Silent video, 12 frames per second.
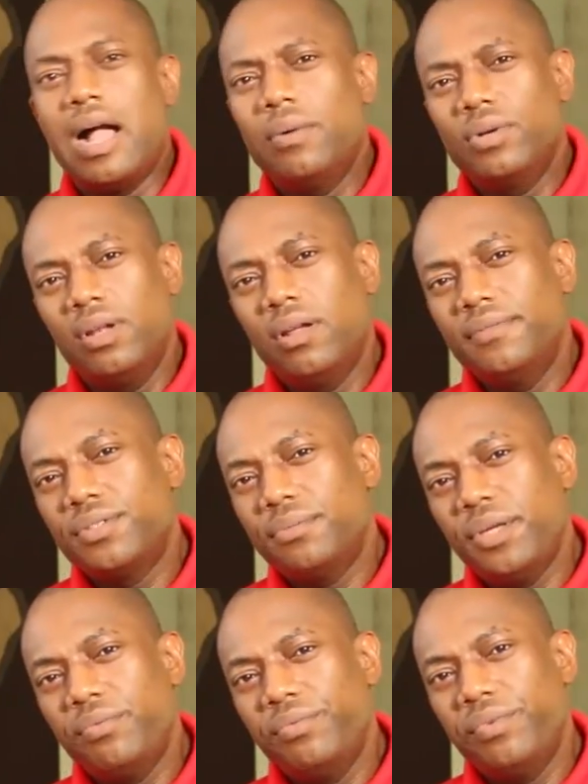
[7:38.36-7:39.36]
I would love to
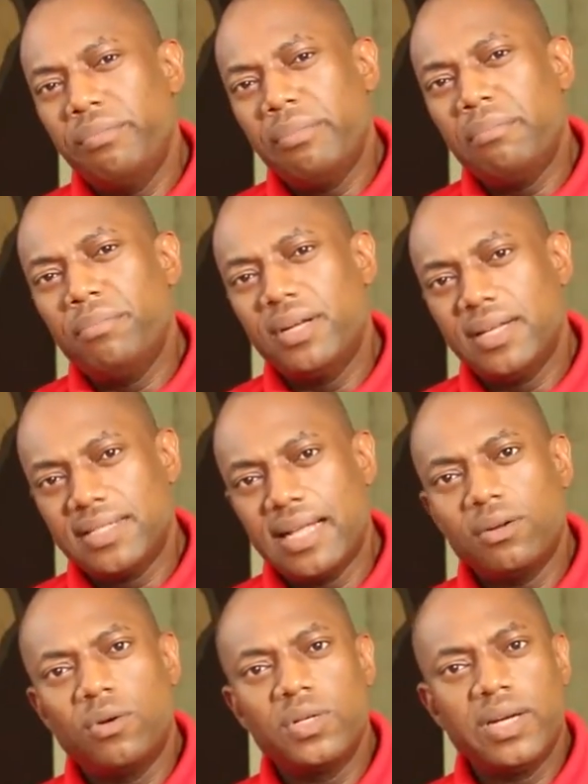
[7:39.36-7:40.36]
be remembered as
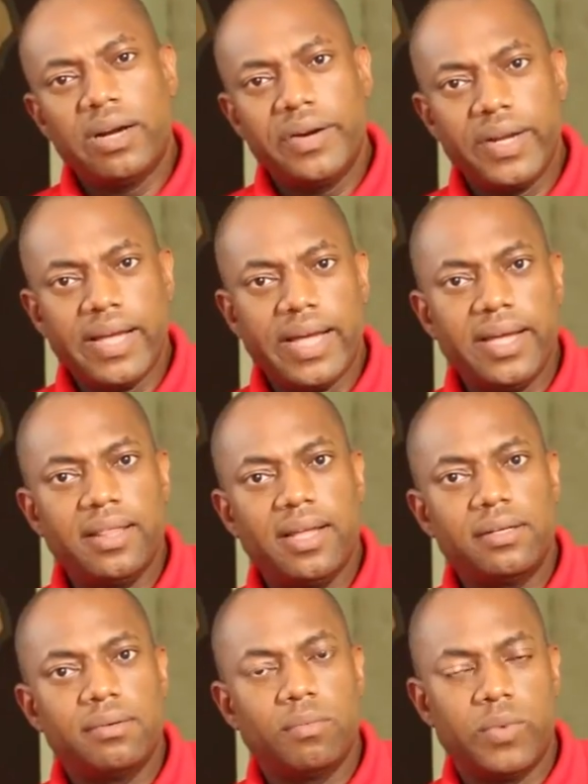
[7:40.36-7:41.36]
that ordinary guy
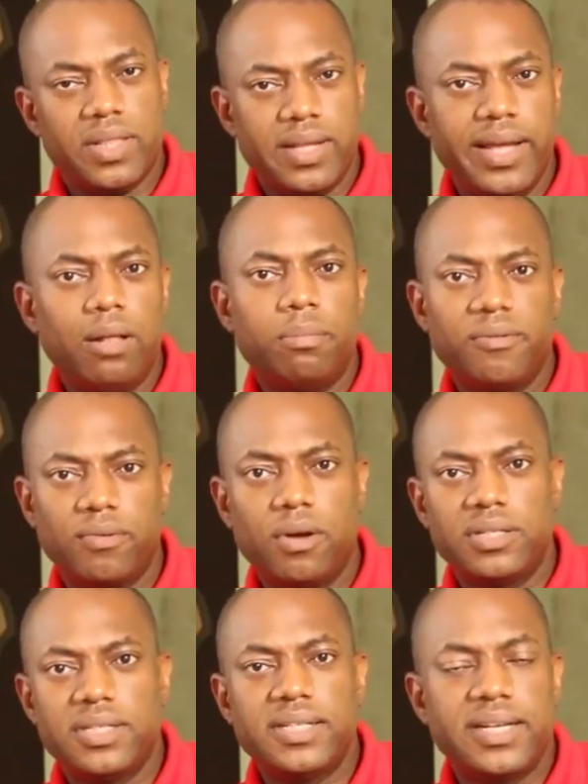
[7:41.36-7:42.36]
that, with the help of
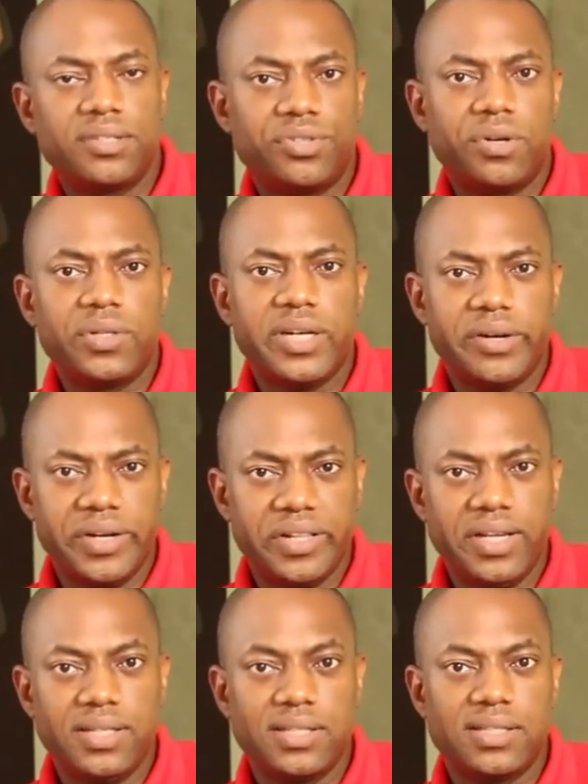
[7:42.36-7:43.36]
God, did extraordinary
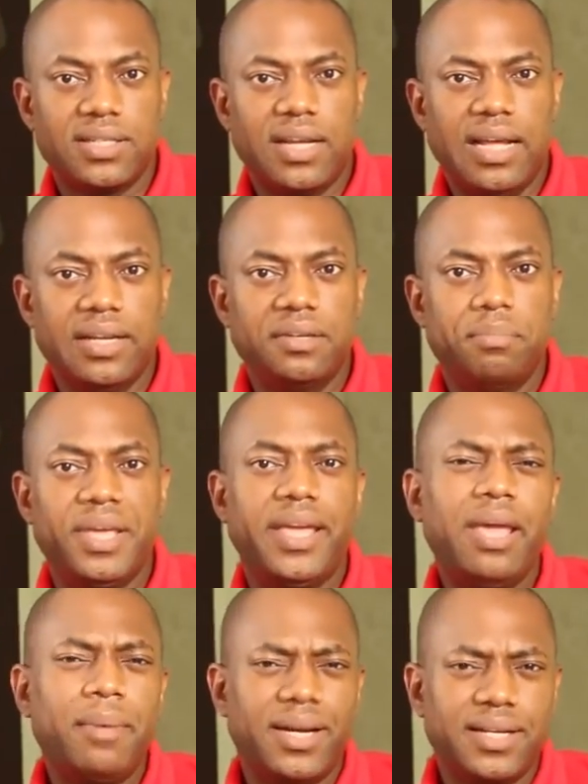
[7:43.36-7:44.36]
things and
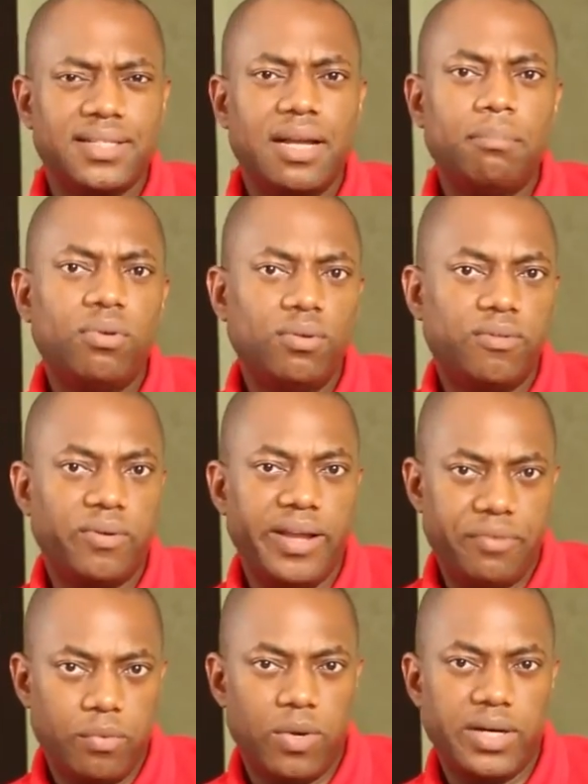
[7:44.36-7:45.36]
became an example for
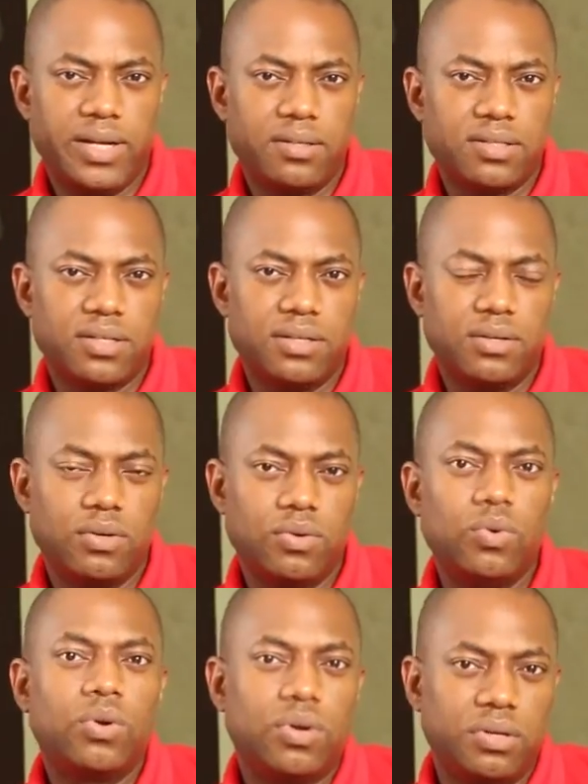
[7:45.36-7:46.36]
everyone else
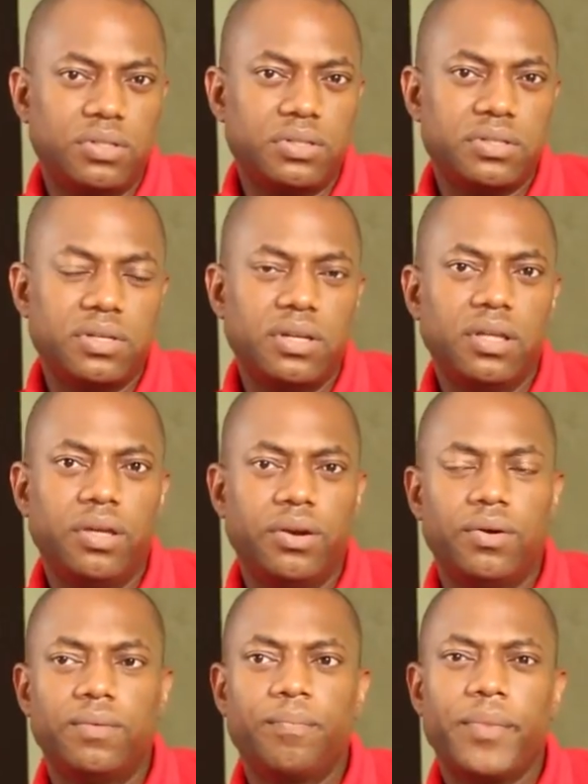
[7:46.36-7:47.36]
who could, you
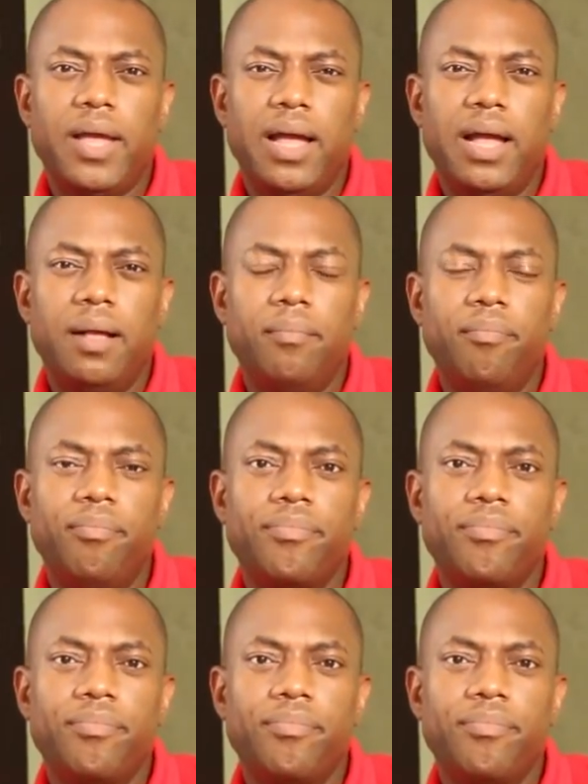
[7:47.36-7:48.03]
know.